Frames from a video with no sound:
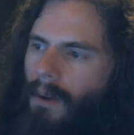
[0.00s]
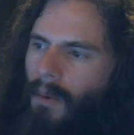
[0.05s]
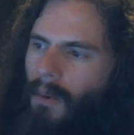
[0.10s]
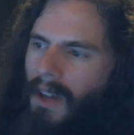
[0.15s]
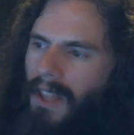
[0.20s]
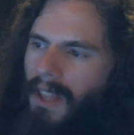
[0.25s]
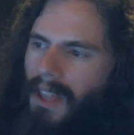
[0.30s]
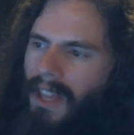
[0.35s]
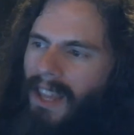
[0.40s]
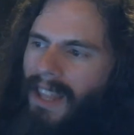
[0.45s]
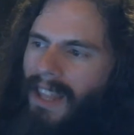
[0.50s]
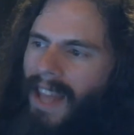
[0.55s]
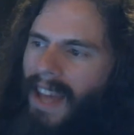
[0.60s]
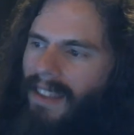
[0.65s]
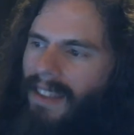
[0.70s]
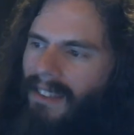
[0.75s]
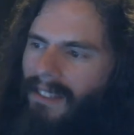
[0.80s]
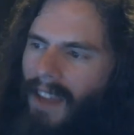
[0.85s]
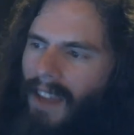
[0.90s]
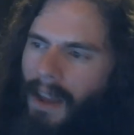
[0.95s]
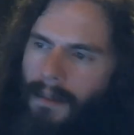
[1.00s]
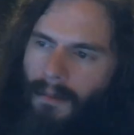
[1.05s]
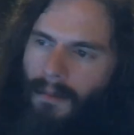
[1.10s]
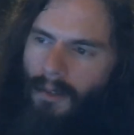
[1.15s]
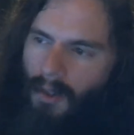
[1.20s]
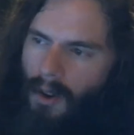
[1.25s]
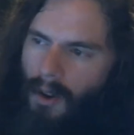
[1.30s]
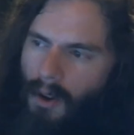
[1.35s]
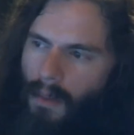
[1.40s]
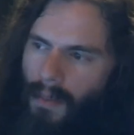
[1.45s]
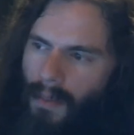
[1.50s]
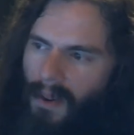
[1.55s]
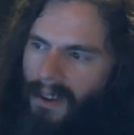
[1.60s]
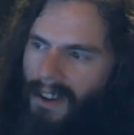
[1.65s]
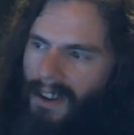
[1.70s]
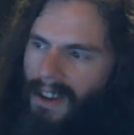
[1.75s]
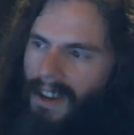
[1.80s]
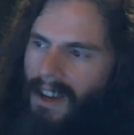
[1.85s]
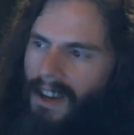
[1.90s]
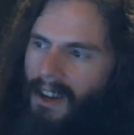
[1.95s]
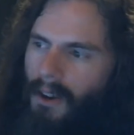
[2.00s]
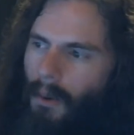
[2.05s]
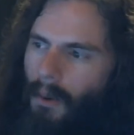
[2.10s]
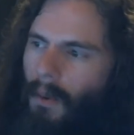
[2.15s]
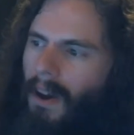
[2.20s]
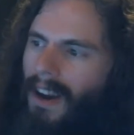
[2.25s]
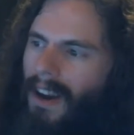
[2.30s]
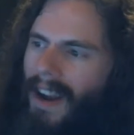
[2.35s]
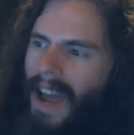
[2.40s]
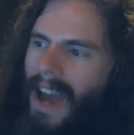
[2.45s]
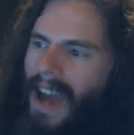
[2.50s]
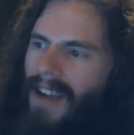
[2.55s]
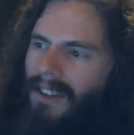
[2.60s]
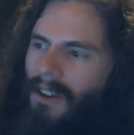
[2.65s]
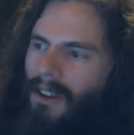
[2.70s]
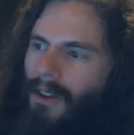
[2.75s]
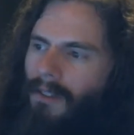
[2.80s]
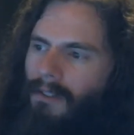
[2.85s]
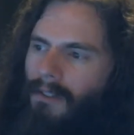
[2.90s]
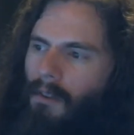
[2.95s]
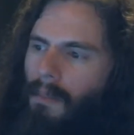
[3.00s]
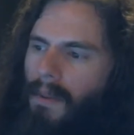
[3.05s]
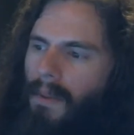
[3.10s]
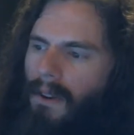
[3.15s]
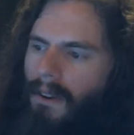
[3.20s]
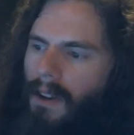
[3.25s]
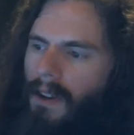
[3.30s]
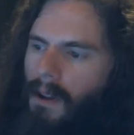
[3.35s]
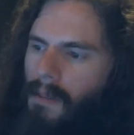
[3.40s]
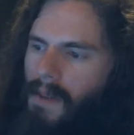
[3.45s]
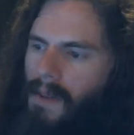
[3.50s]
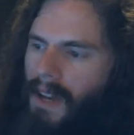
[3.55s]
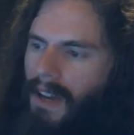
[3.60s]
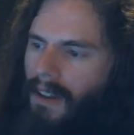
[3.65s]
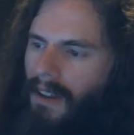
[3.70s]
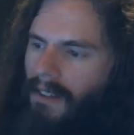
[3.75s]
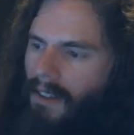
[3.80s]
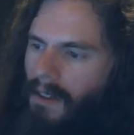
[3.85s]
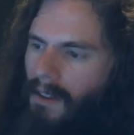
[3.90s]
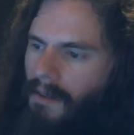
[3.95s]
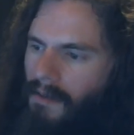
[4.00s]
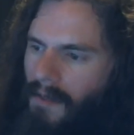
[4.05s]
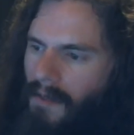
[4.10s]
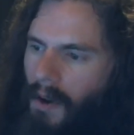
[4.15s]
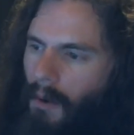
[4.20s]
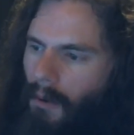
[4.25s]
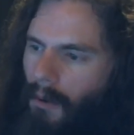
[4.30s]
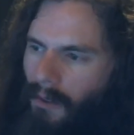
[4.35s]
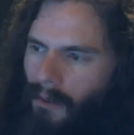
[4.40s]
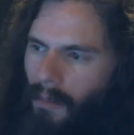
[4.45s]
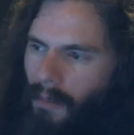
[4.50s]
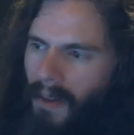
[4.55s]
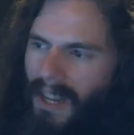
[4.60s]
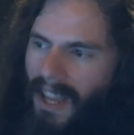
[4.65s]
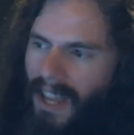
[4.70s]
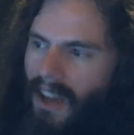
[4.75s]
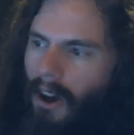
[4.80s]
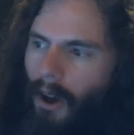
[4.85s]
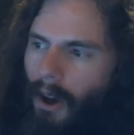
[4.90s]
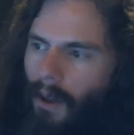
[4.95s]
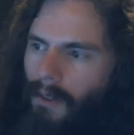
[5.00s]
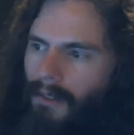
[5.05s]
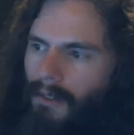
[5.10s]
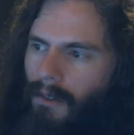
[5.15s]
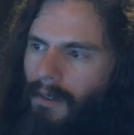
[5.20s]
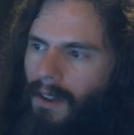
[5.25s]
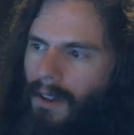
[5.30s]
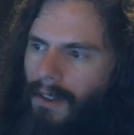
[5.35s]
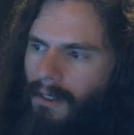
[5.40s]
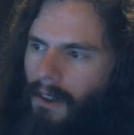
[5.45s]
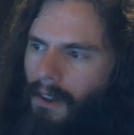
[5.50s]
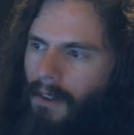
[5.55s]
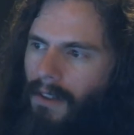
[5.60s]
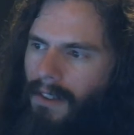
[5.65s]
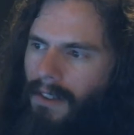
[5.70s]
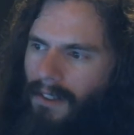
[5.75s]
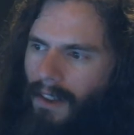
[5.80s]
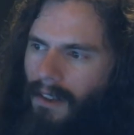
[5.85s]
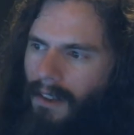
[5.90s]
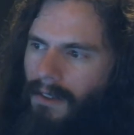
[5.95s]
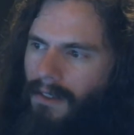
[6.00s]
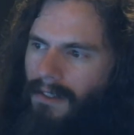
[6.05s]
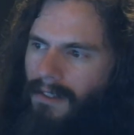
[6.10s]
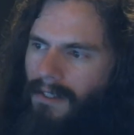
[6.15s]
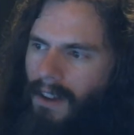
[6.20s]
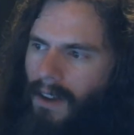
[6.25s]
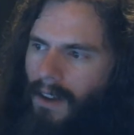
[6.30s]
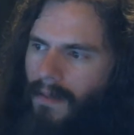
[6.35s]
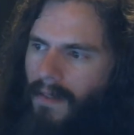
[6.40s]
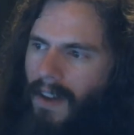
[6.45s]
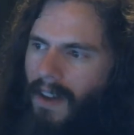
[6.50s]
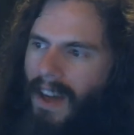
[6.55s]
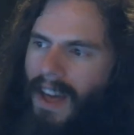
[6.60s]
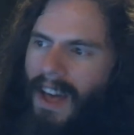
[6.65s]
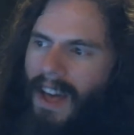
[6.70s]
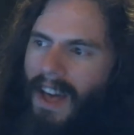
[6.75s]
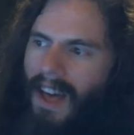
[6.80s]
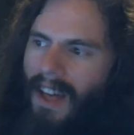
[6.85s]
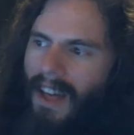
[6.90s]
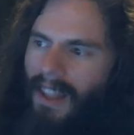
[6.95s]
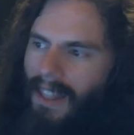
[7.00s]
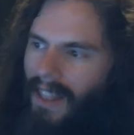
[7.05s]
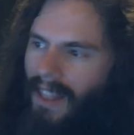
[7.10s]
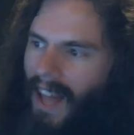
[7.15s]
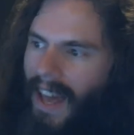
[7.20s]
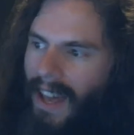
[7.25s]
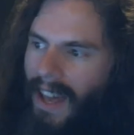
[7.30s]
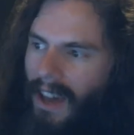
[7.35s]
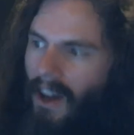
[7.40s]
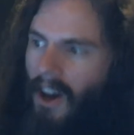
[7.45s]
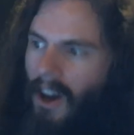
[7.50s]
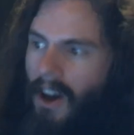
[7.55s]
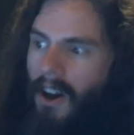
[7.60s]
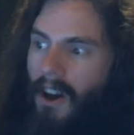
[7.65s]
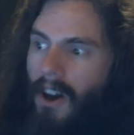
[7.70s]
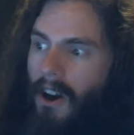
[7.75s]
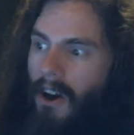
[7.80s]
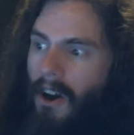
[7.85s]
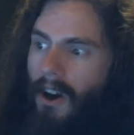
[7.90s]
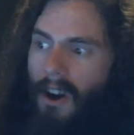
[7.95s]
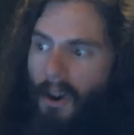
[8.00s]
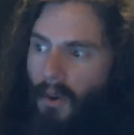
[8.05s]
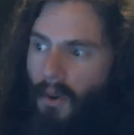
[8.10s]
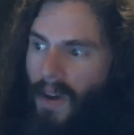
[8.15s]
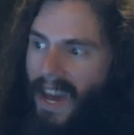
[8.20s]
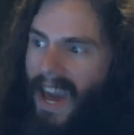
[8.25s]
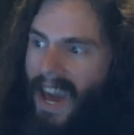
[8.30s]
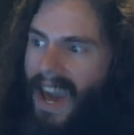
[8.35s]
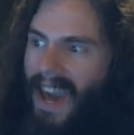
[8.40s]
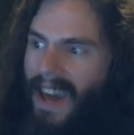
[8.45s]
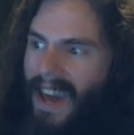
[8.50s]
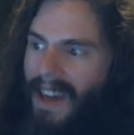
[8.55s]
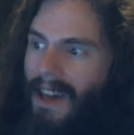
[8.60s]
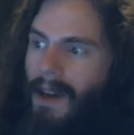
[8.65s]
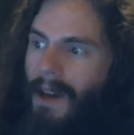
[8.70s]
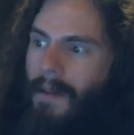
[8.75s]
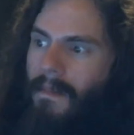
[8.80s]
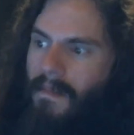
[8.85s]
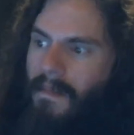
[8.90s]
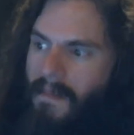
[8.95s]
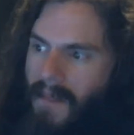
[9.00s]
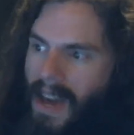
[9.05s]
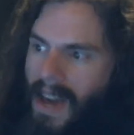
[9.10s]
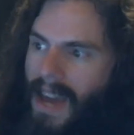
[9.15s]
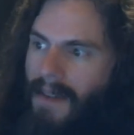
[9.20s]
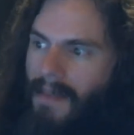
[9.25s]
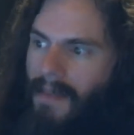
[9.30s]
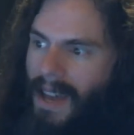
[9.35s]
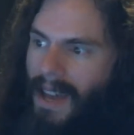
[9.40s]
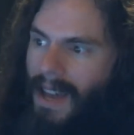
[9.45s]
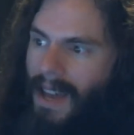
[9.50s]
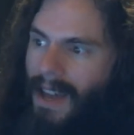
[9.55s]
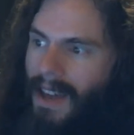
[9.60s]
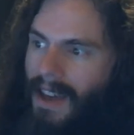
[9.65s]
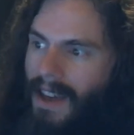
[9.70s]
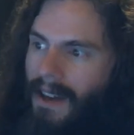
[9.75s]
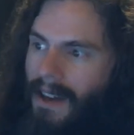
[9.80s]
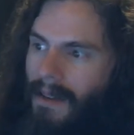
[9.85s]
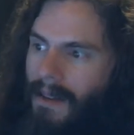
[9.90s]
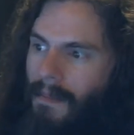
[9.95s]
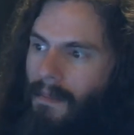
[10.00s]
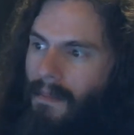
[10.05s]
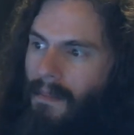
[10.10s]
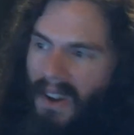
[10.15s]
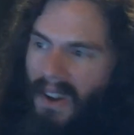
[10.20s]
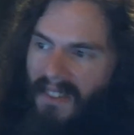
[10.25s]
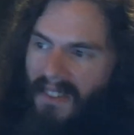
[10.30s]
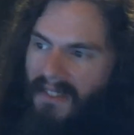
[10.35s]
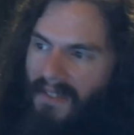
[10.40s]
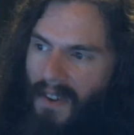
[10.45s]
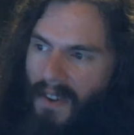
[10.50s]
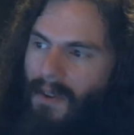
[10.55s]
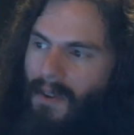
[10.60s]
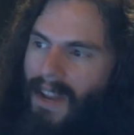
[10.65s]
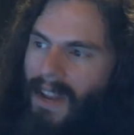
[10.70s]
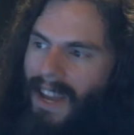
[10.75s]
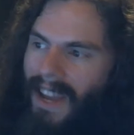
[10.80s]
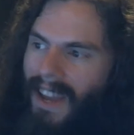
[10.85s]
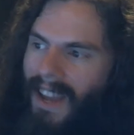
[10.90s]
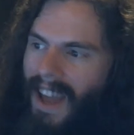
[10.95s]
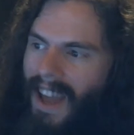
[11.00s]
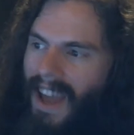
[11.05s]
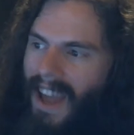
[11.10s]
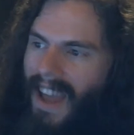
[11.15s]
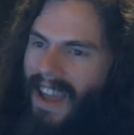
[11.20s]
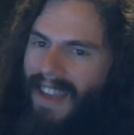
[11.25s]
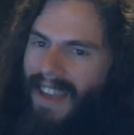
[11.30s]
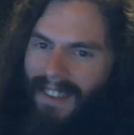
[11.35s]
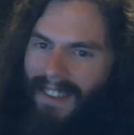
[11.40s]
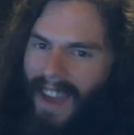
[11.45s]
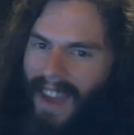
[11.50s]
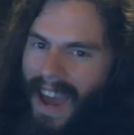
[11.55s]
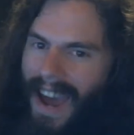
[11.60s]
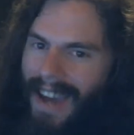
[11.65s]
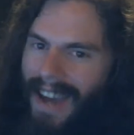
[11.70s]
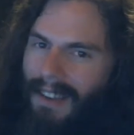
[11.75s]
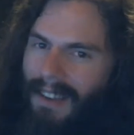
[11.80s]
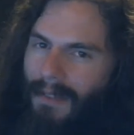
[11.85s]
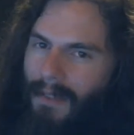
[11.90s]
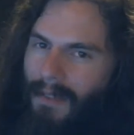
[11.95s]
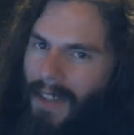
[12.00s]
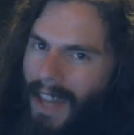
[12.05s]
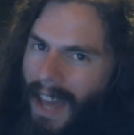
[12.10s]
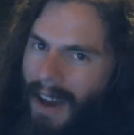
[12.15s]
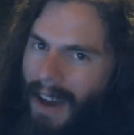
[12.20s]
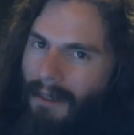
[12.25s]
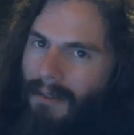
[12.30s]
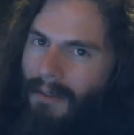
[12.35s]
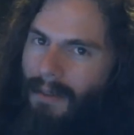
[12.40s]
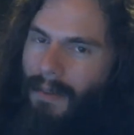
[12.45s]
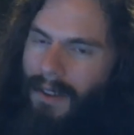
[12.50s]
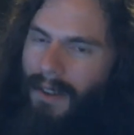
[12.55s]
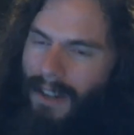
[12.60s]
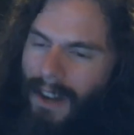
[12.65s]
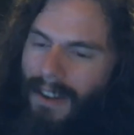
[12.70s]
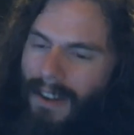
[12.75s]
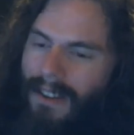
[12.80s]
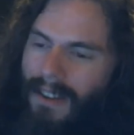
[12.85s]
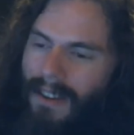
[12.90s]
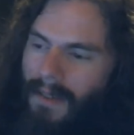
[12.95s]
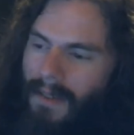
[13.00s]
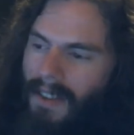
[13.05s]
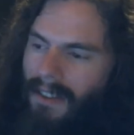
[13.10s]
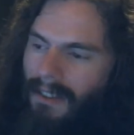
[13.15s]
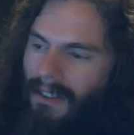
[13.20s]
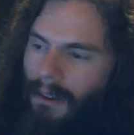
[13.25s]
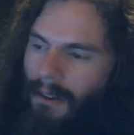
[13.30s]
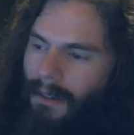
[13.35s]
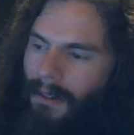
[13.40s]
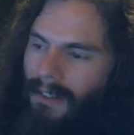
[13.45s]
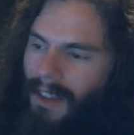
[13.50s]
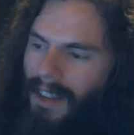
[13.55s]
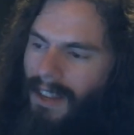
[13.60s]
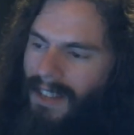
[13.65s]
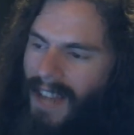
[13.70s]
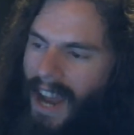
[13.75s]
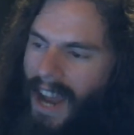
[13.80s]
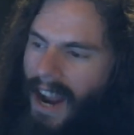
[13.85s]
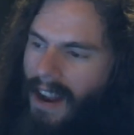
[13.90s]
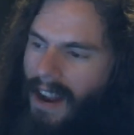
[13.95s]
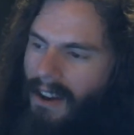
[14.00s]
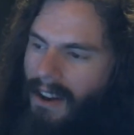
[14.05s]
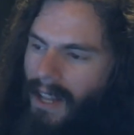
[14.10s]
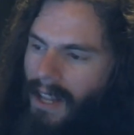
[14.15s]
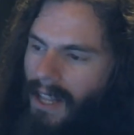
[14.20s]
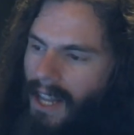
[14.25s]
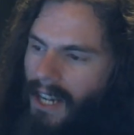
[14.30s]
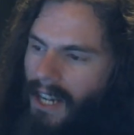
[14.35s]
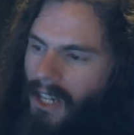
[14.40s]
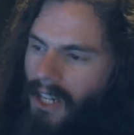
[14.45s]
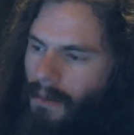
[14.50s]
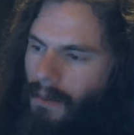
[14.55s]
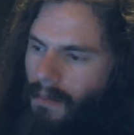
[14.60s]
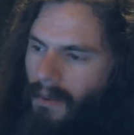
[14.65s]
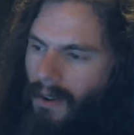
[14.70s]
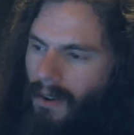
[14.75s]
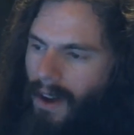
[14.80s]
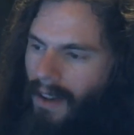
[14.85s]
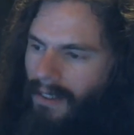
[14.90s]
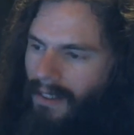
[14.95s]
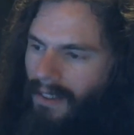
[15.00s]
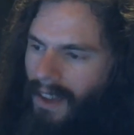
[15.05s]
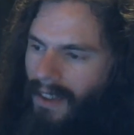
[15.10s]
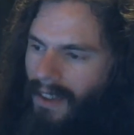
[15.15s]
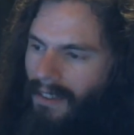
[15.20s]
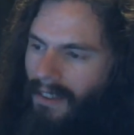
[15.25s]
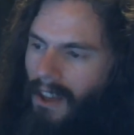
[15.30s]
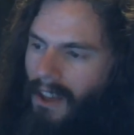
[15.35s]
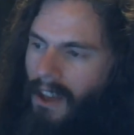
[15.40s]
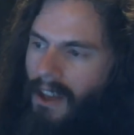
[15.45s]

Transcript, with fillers: with in that same group, who wanted to act all superior because he votes, but he also does all this other stuff. Like, okay, maybe, but voting is actively counterproductive, and so is the entire election process.